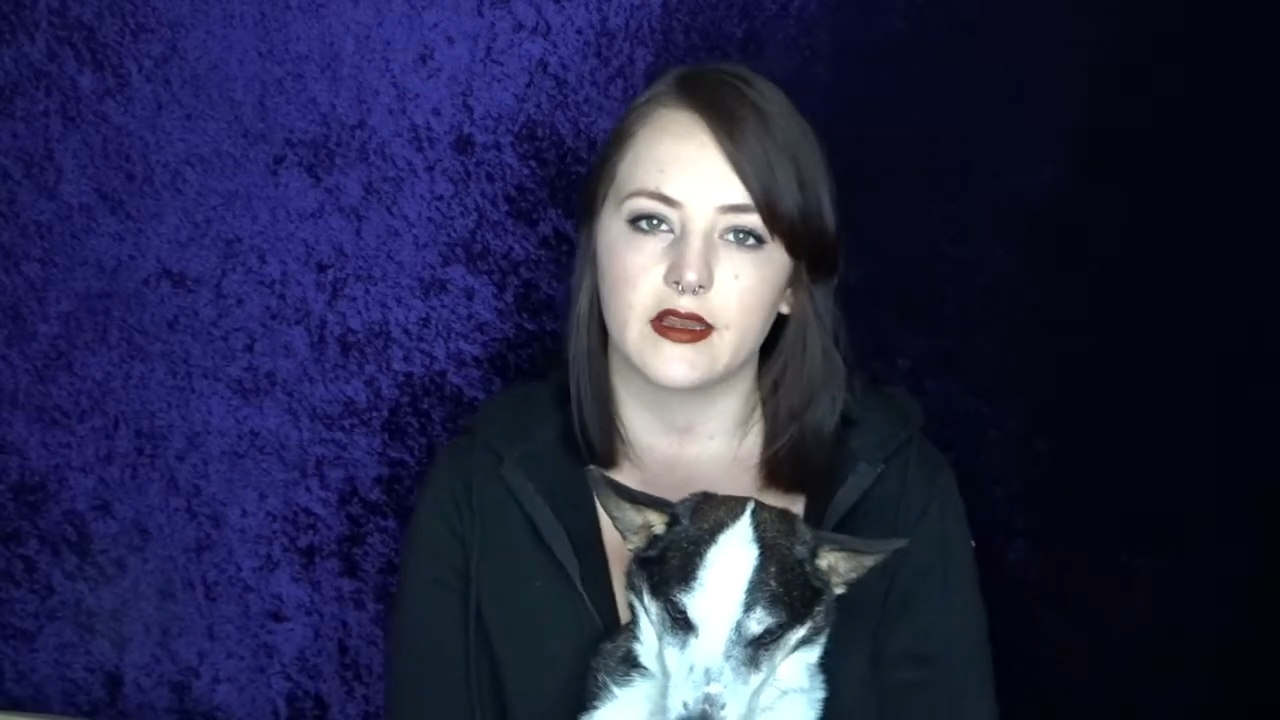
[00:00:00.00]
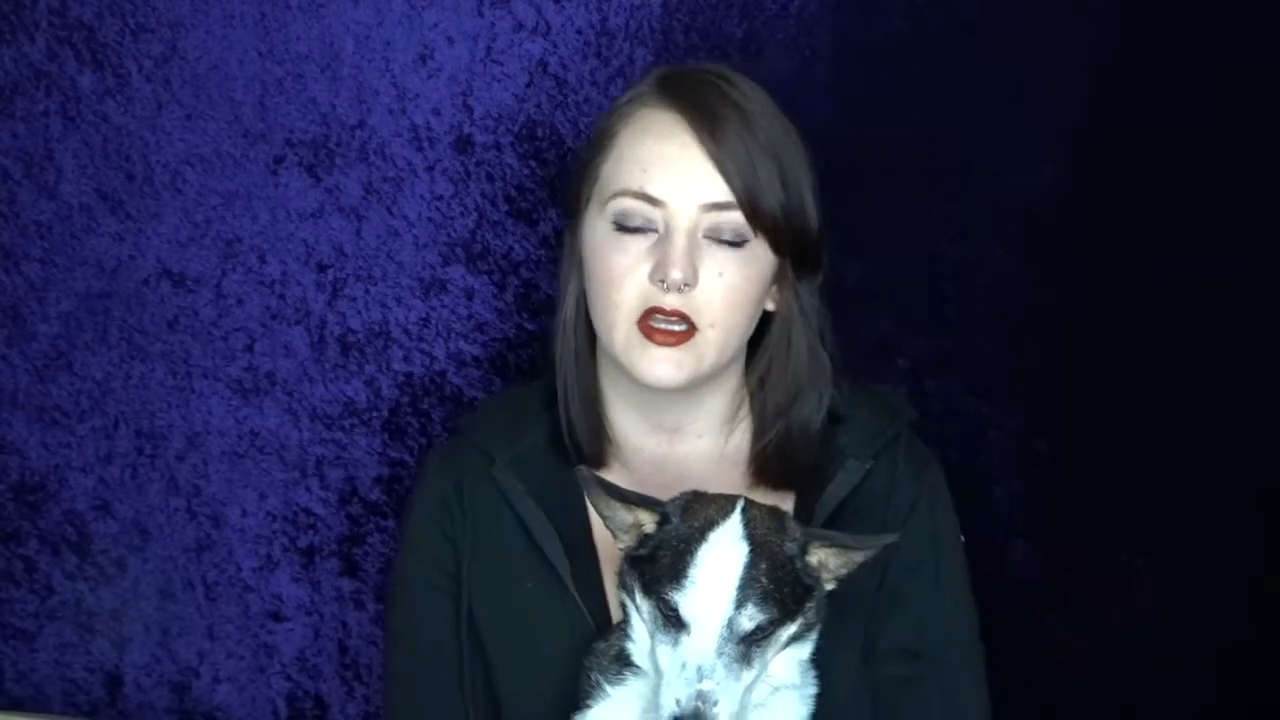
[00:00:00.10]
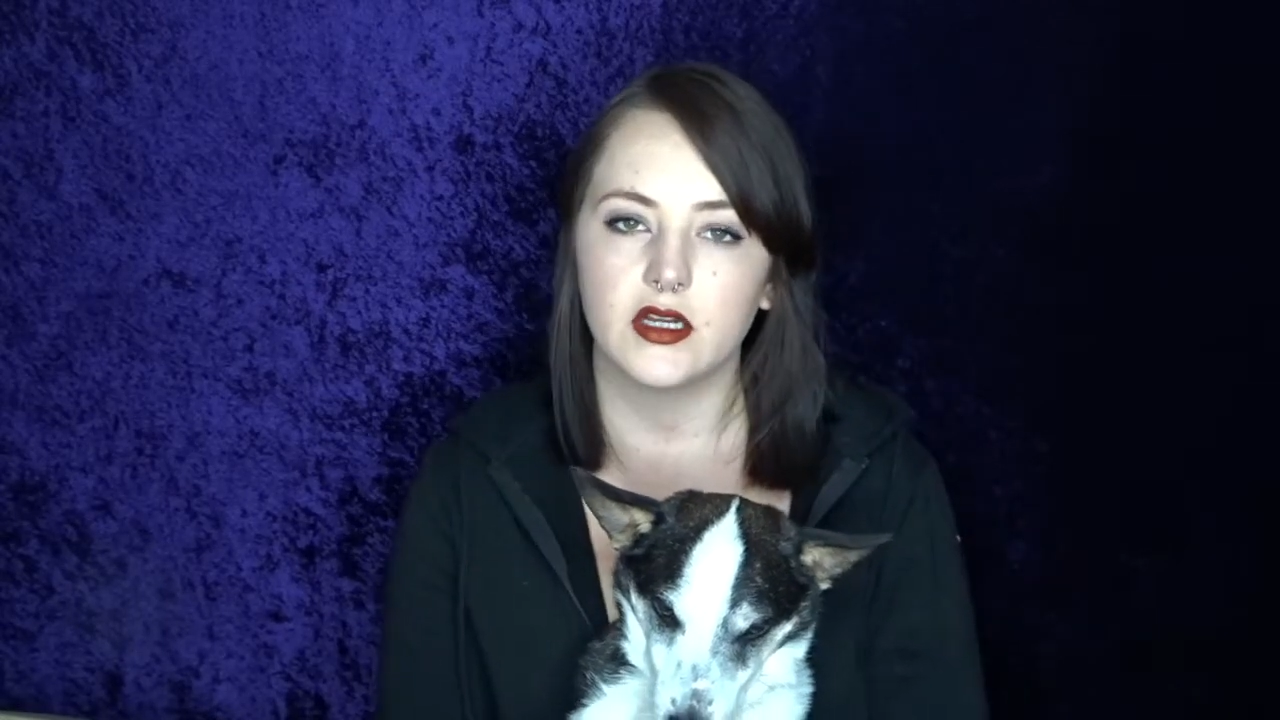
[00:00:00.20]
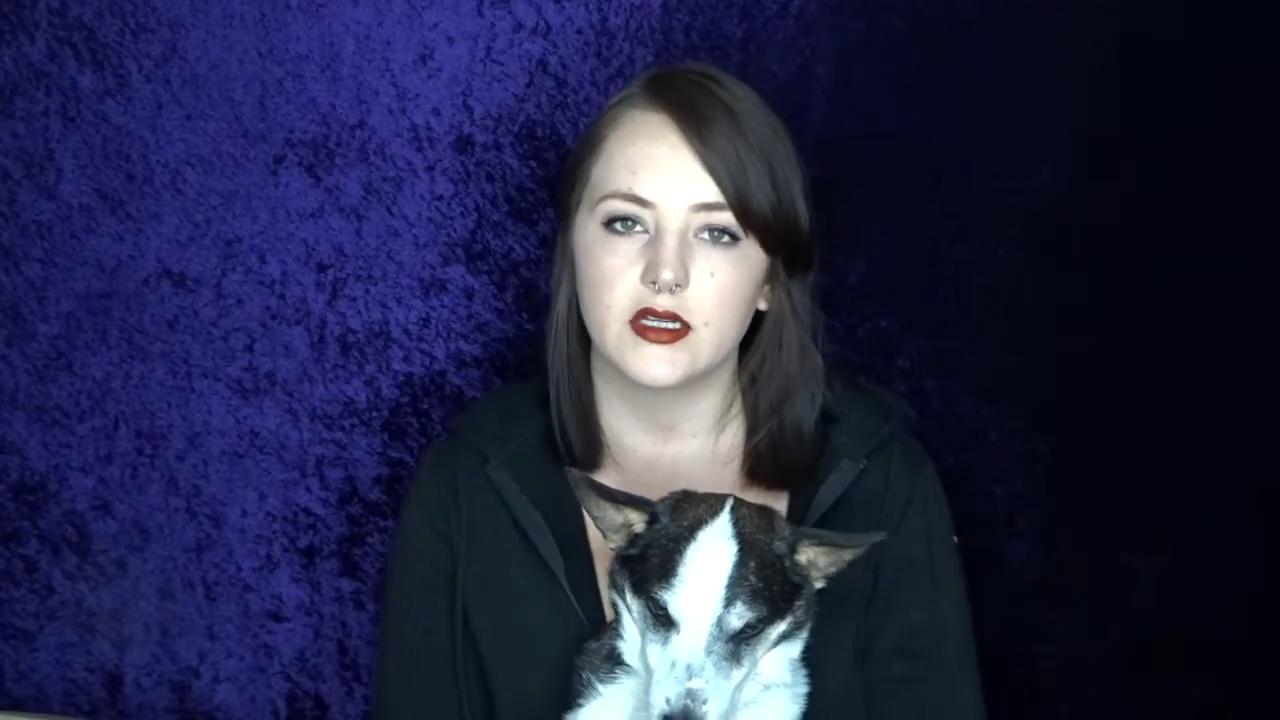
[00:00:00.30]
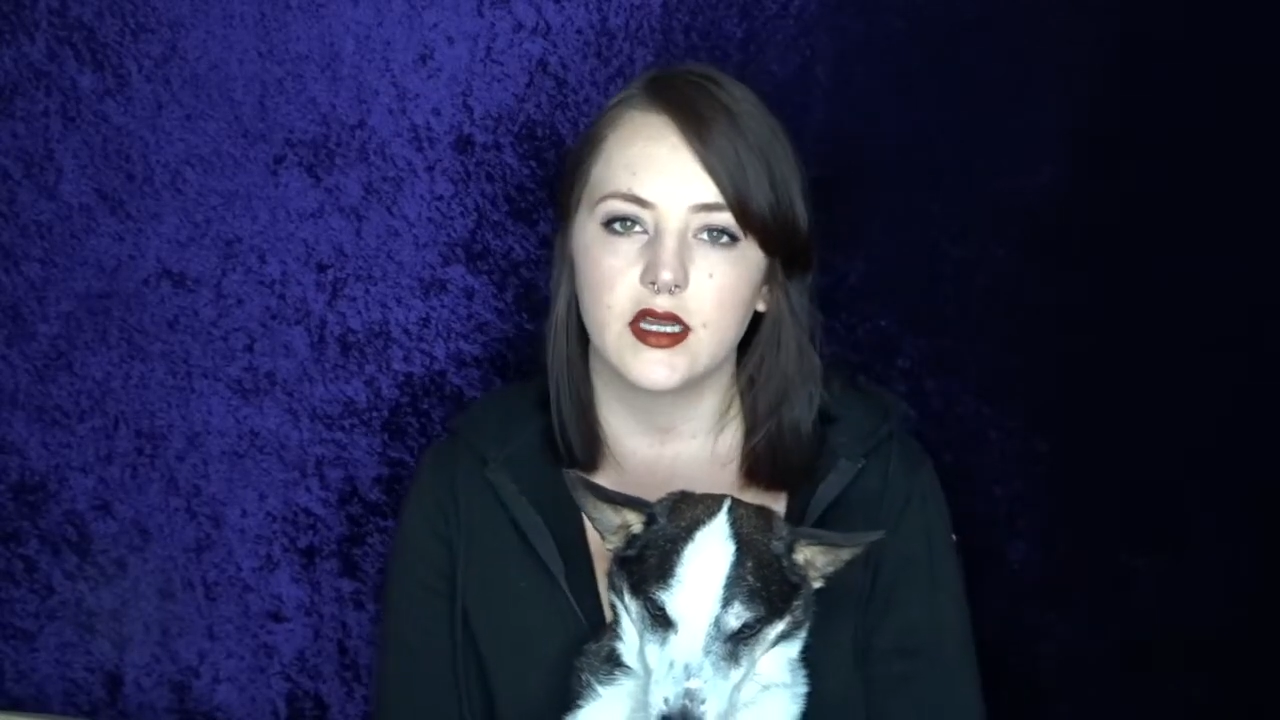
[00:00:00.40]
look.